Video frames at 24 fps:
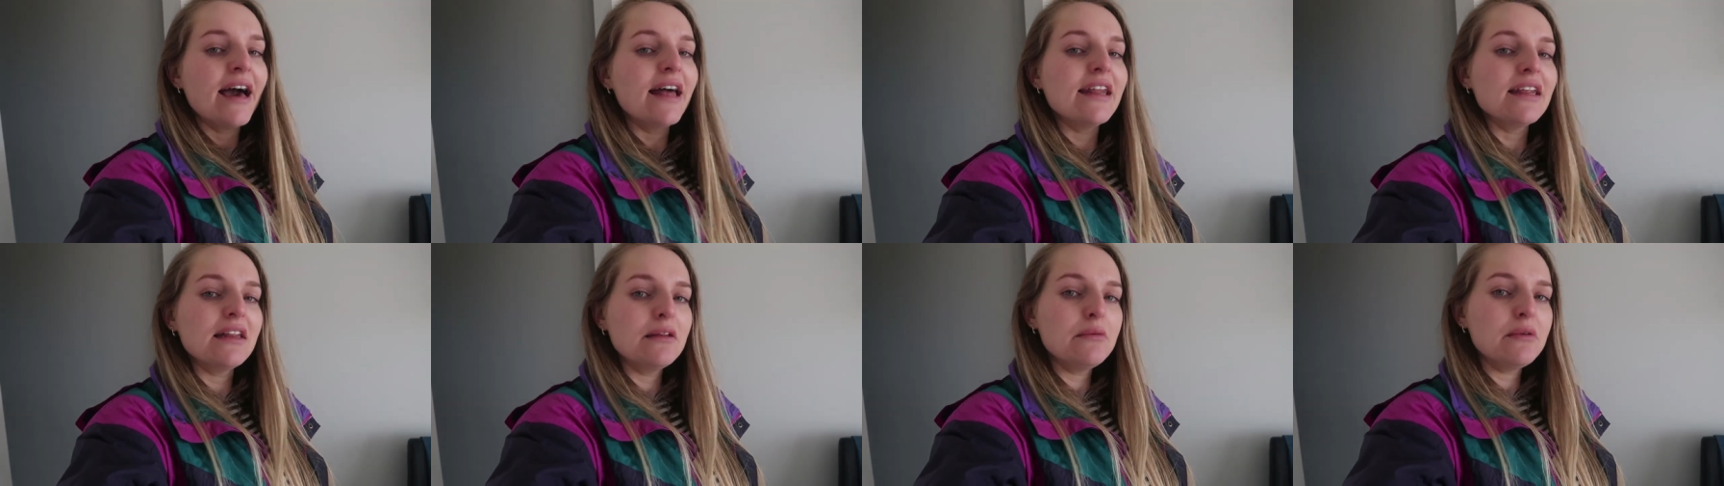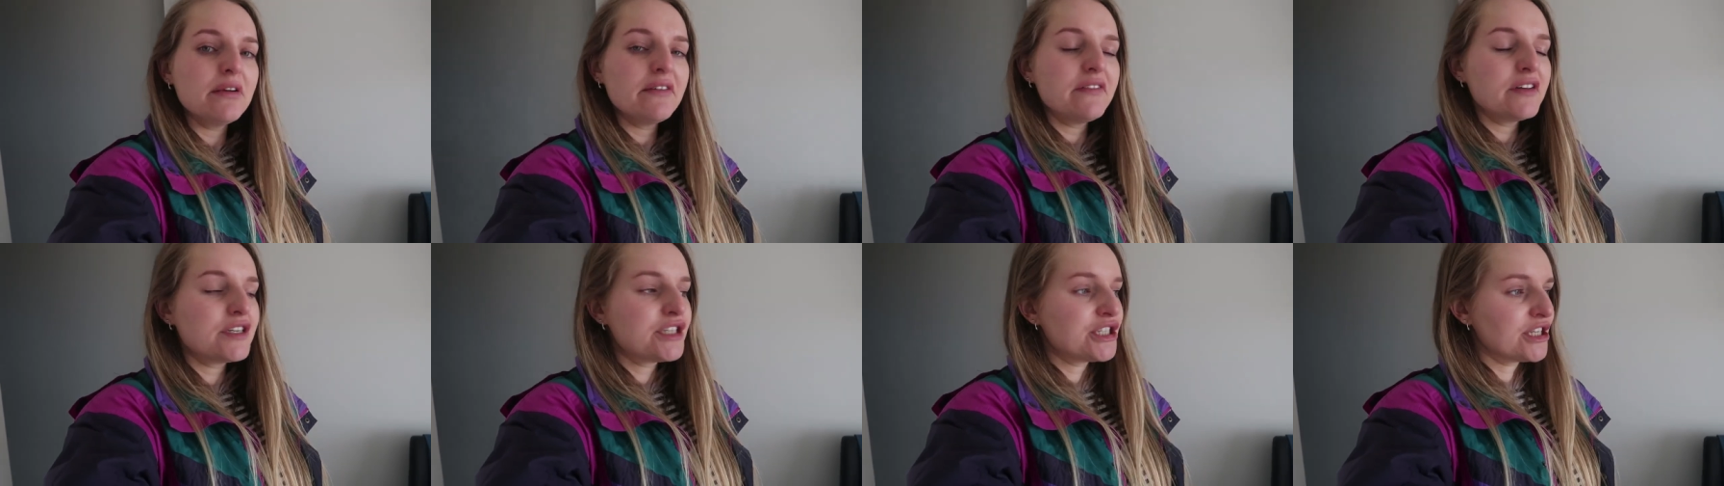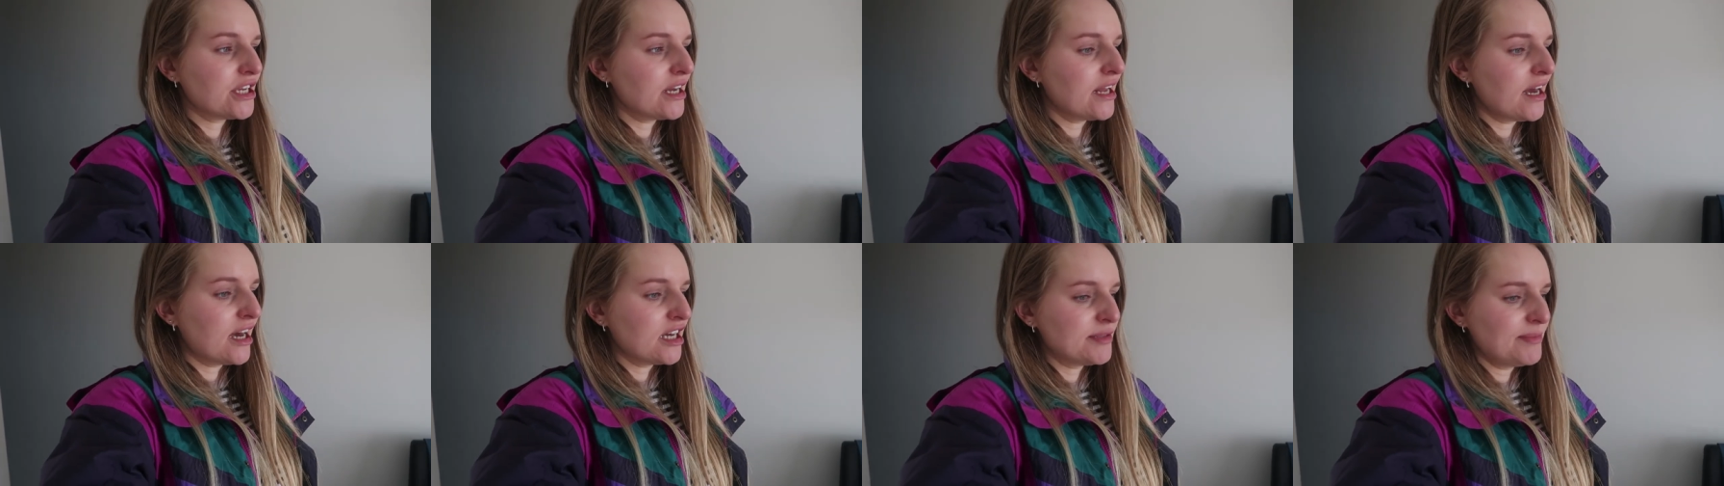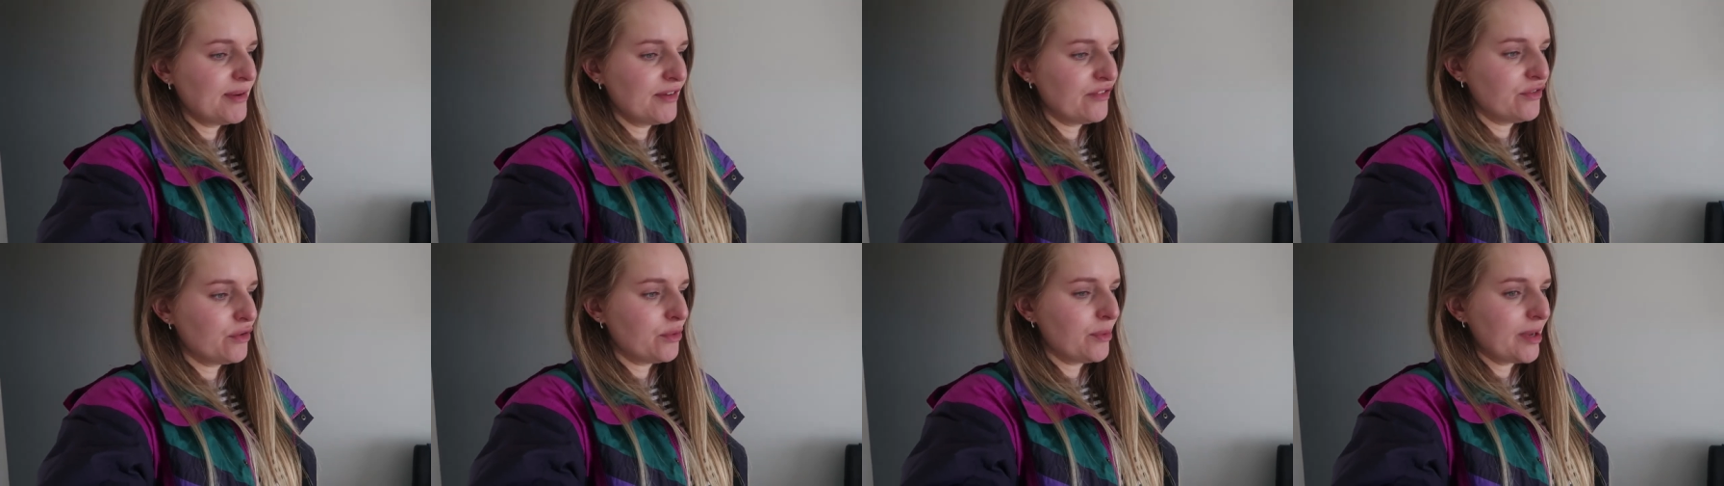a little bit of a chill out
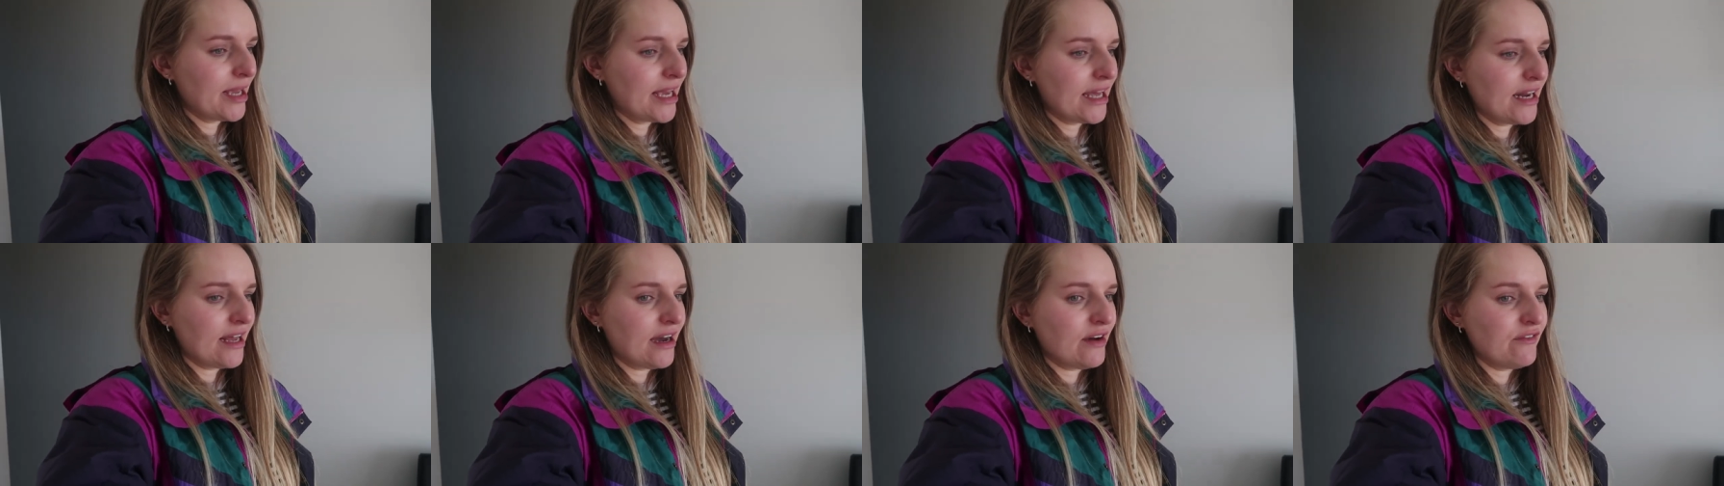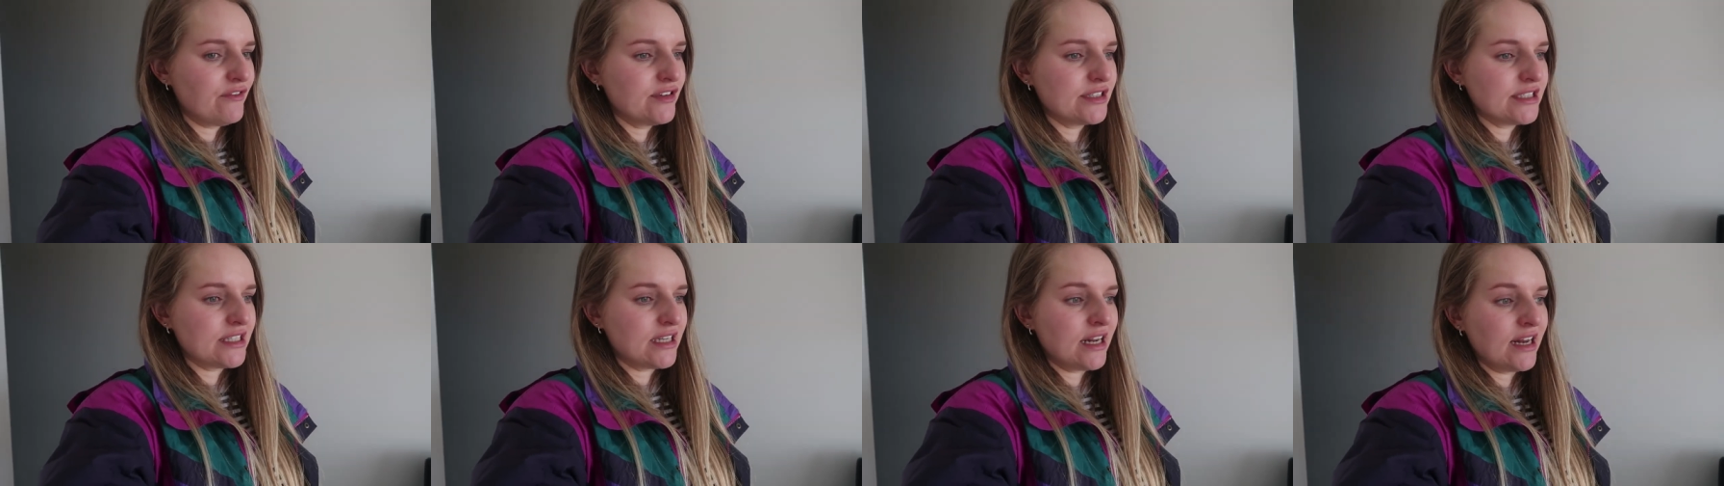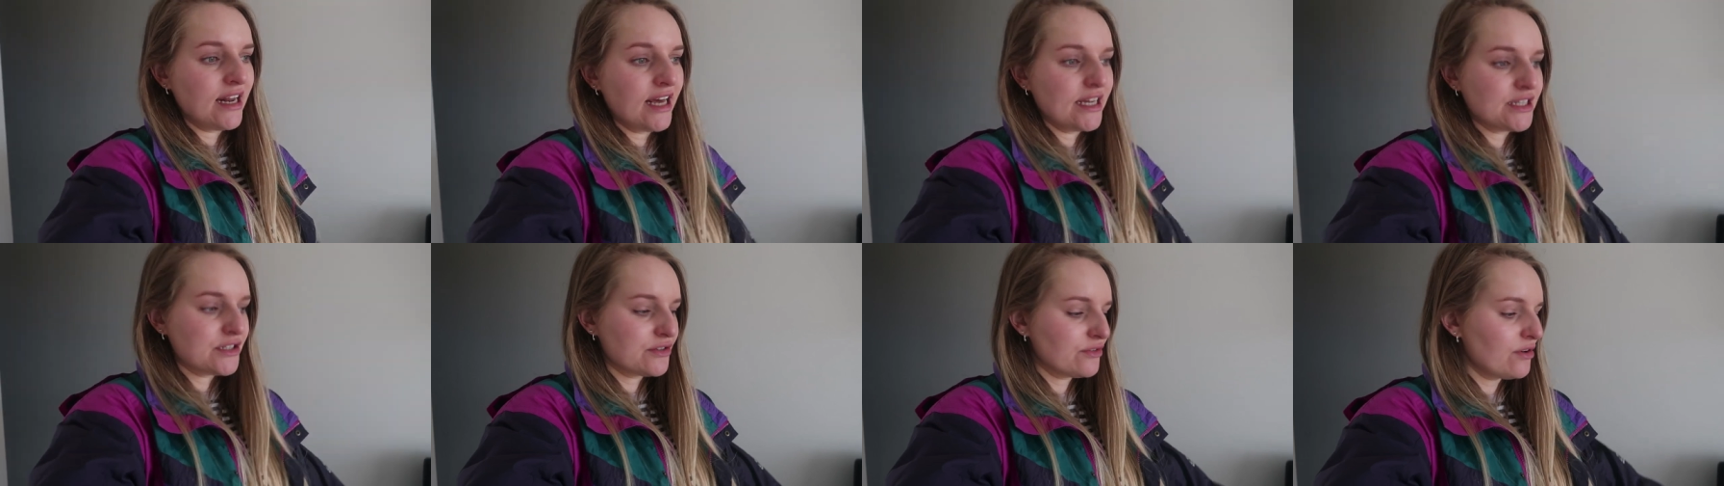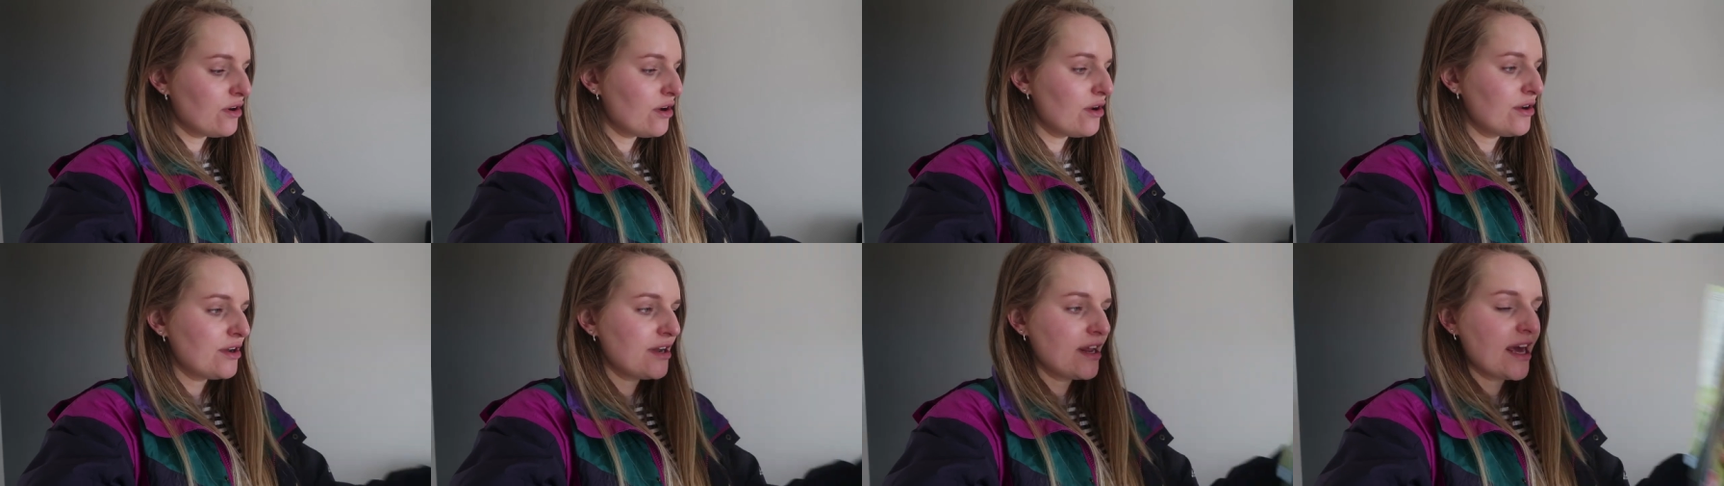before we head out for dinner later
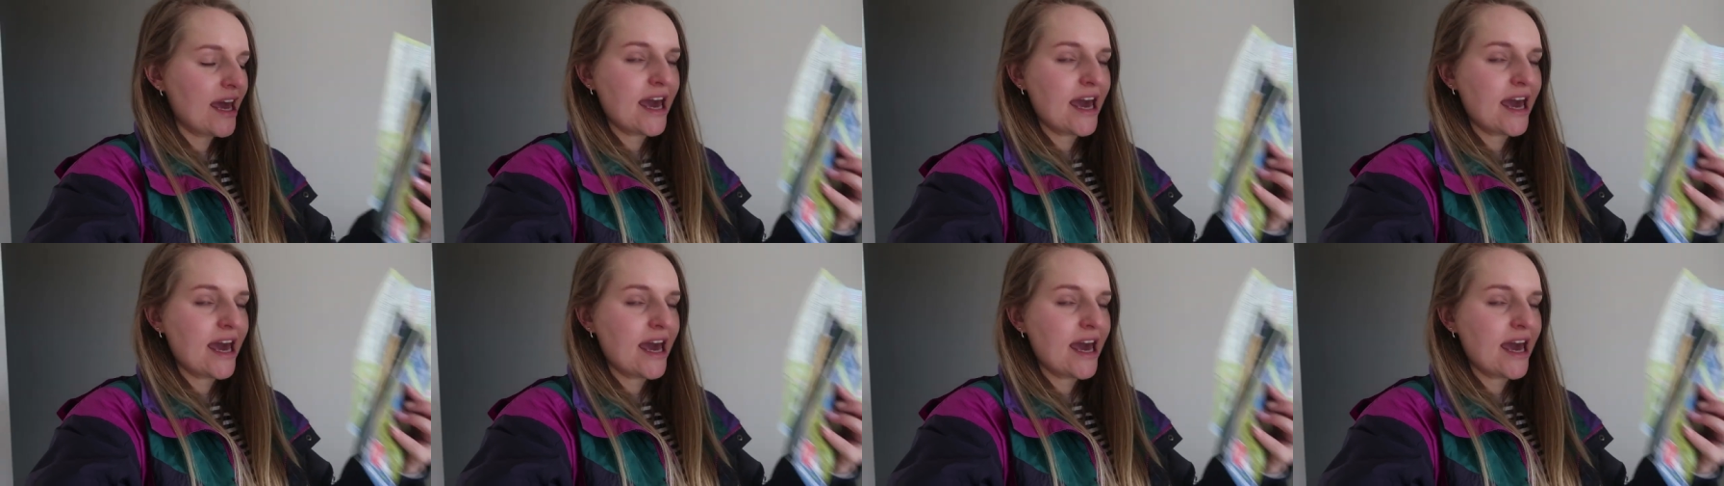on.